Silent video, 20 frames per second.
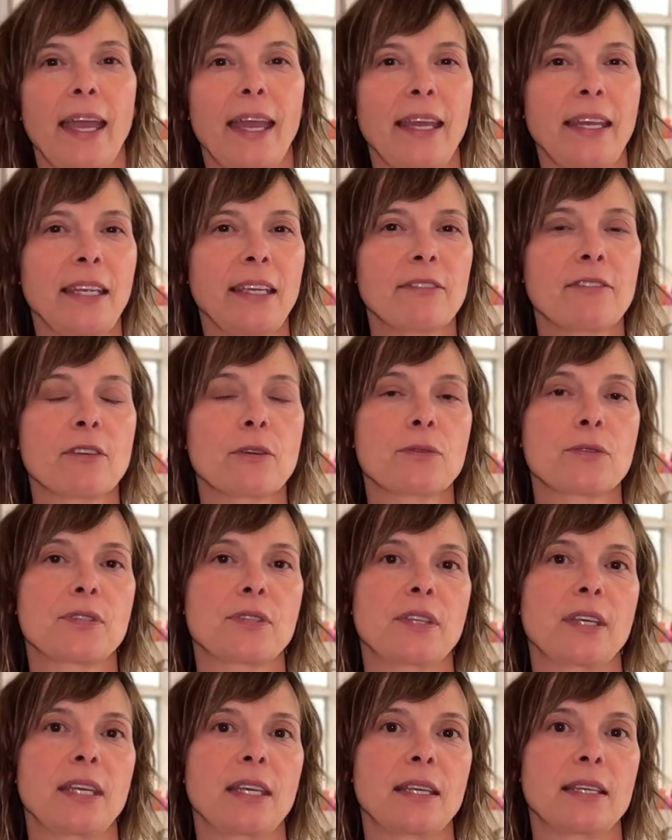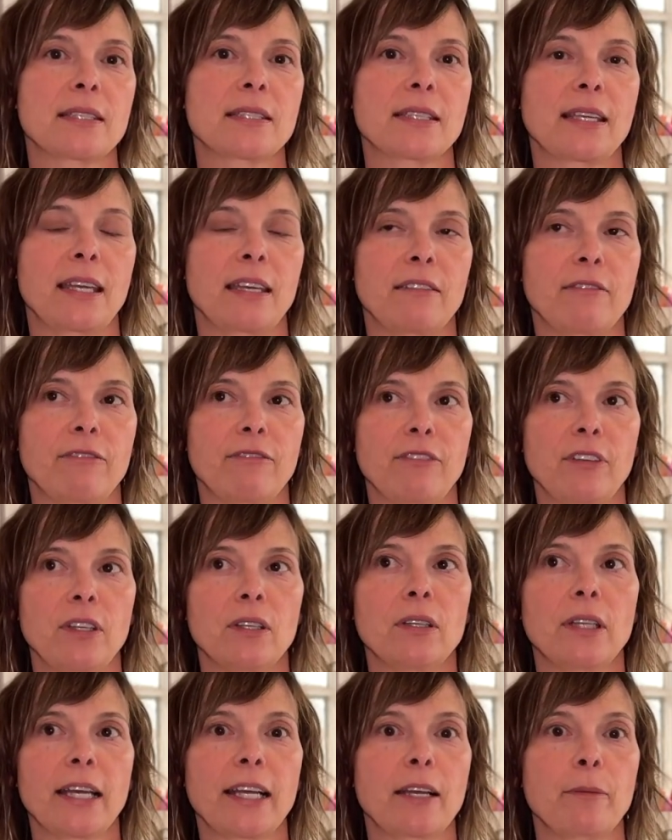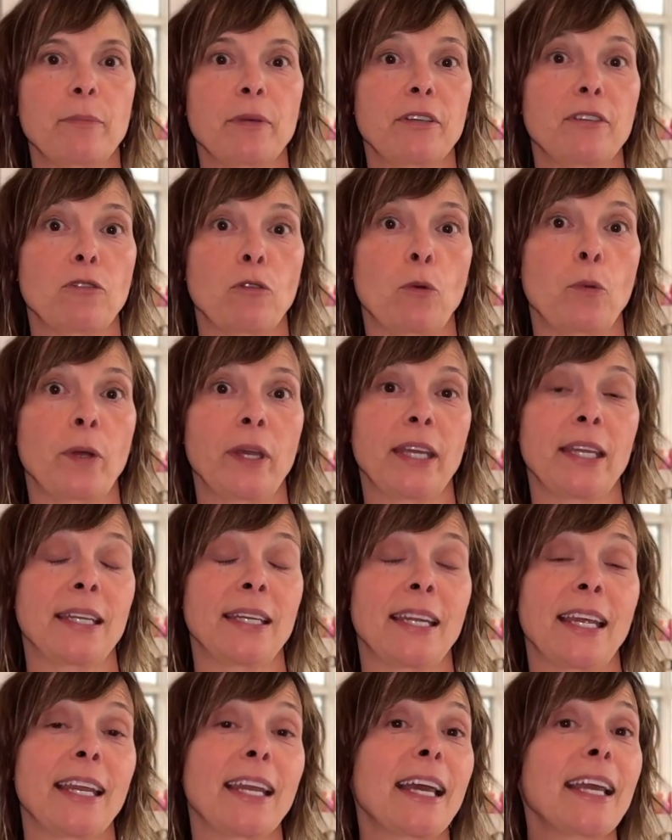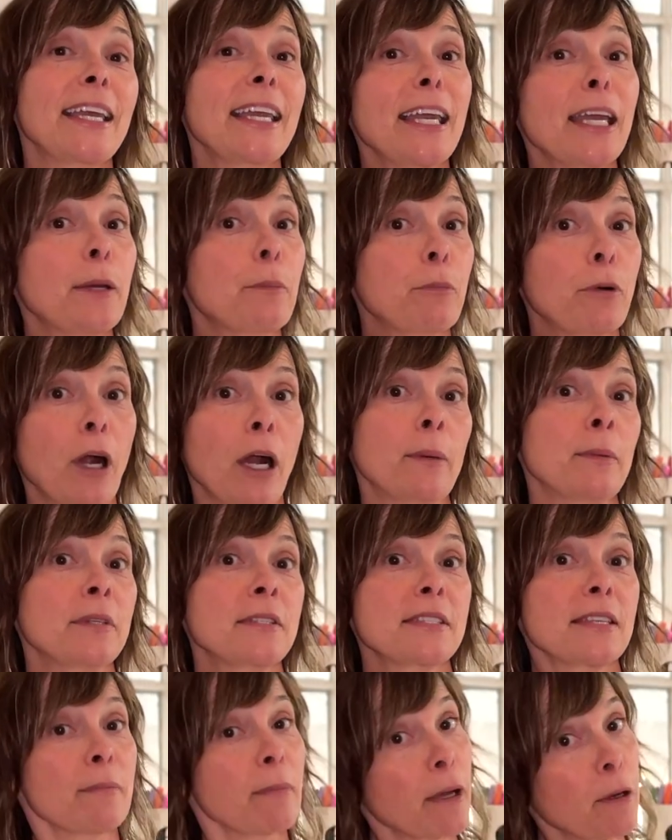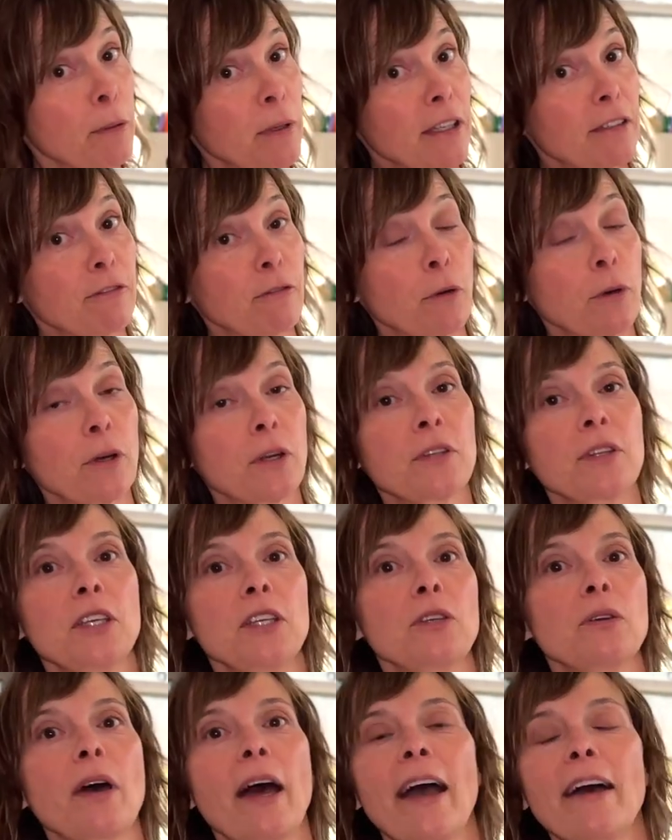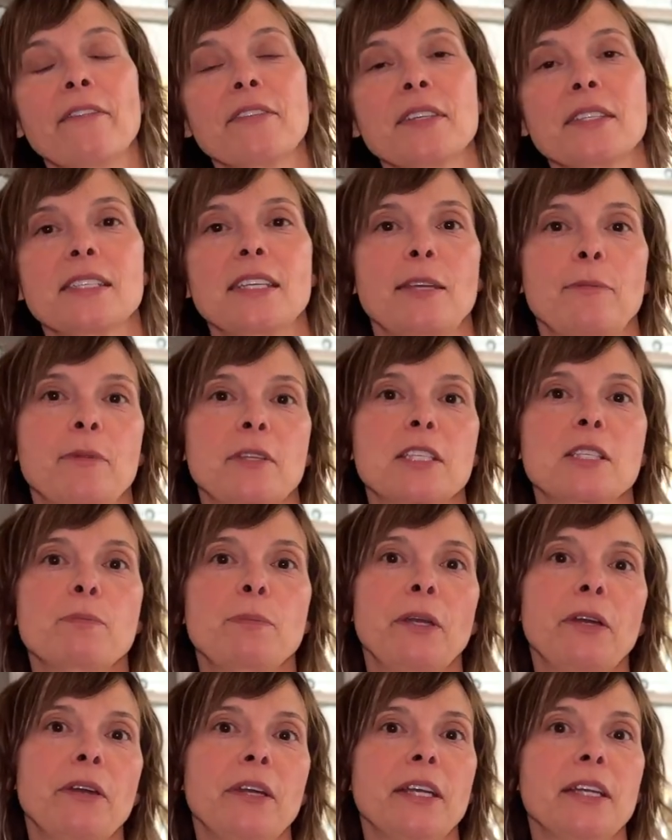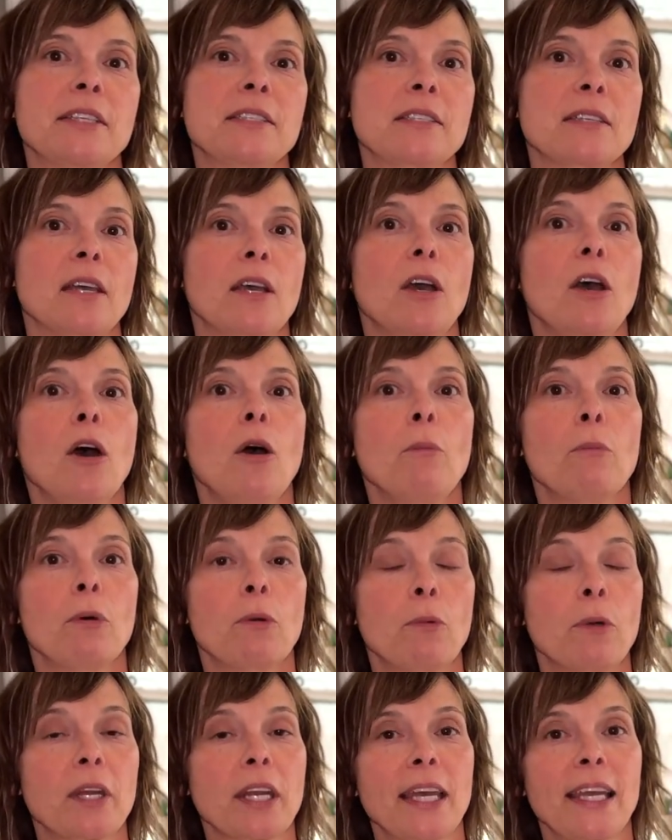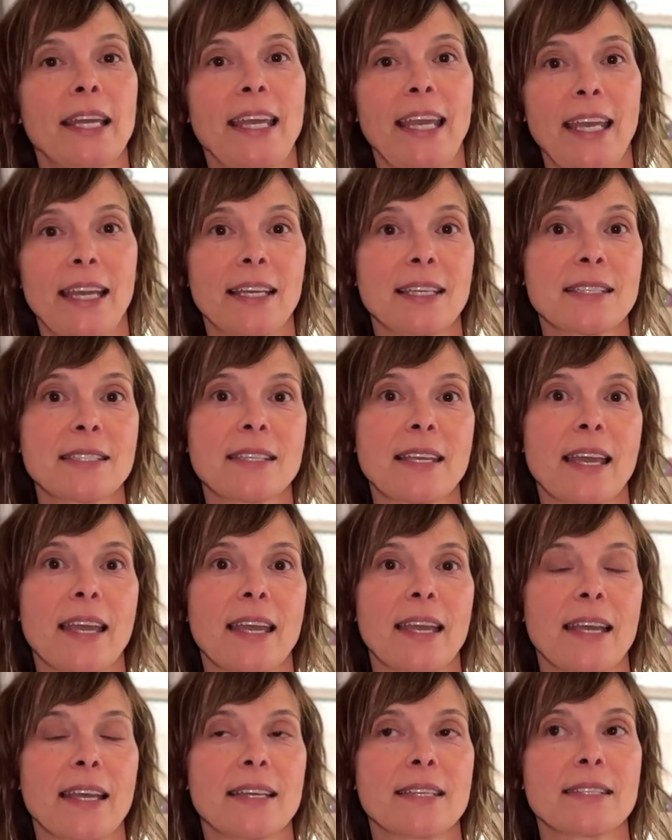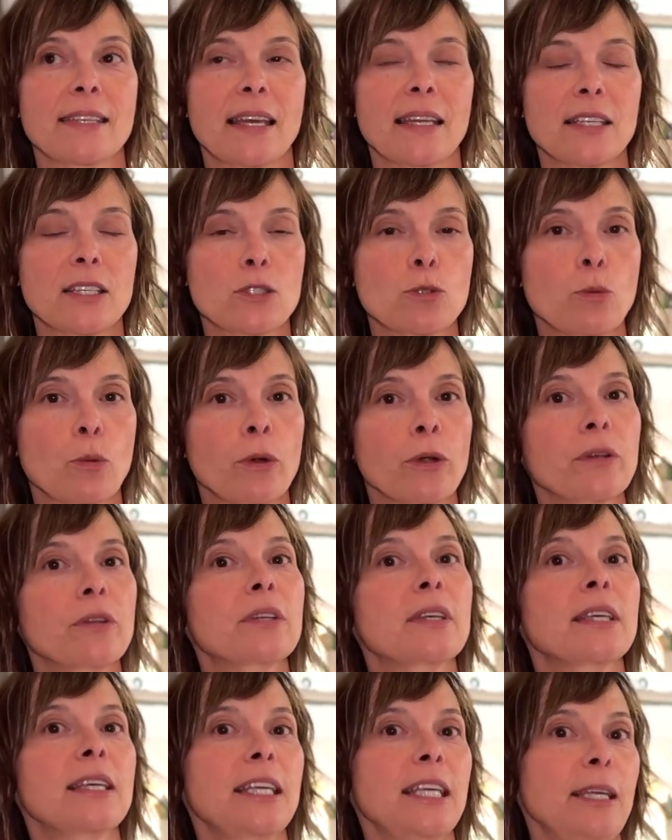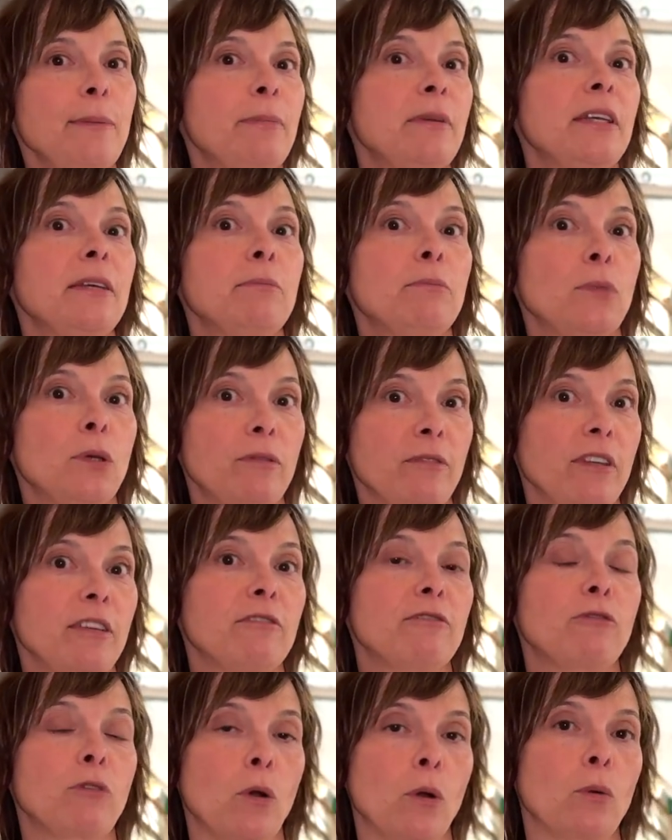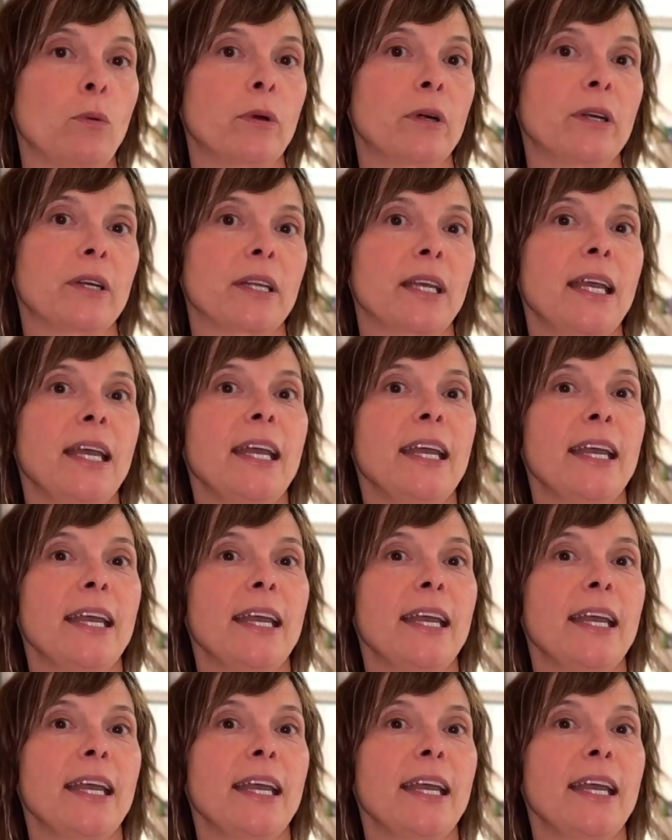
Any of those things can feel like a bit of a win. And I can't promise that by week 4 that you'll have the same experience, but what I can say is that it's worth keeping moving forward.